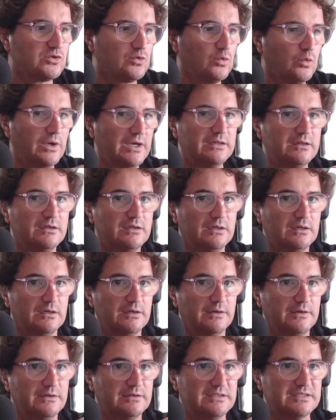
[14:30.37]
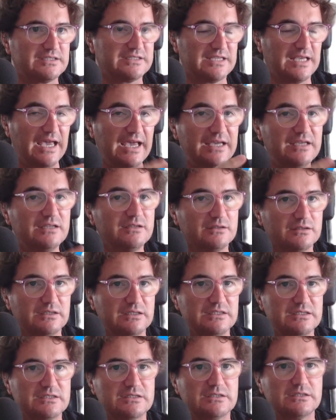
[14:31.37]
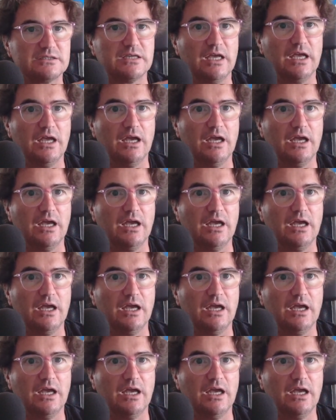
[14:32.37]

when the scientists